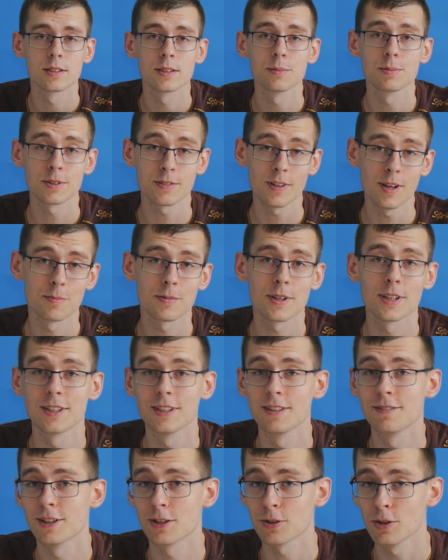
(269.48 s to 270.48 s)
Subscribe and
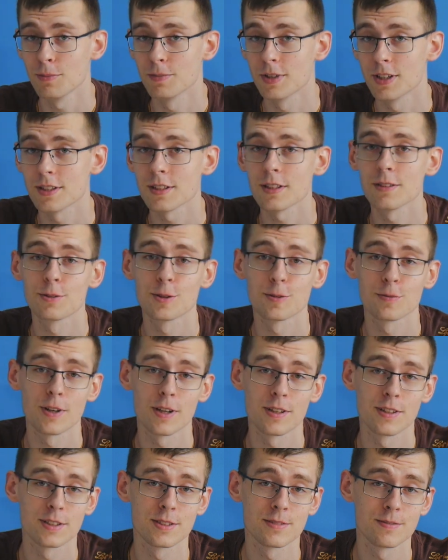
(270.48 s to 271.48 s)
leave a comment if you
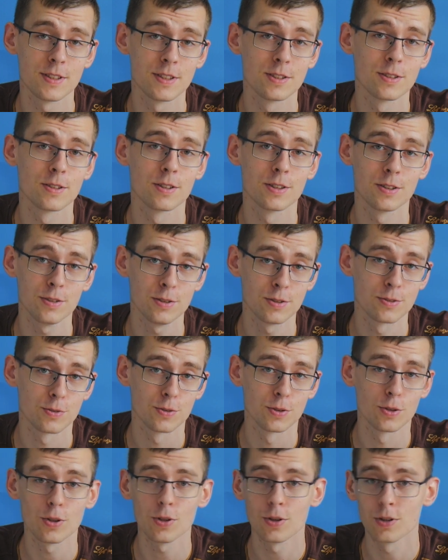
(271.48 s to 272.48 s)
find this video
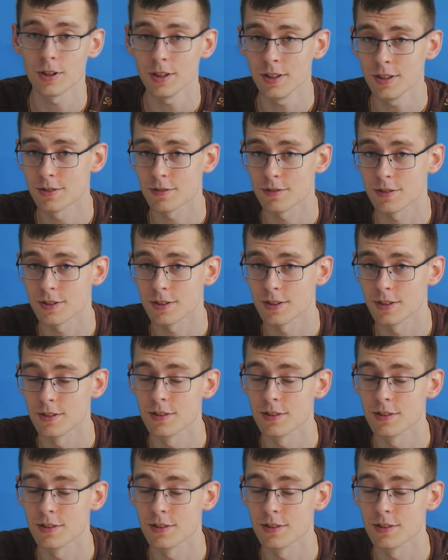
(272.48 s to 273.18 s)
useful or interesting.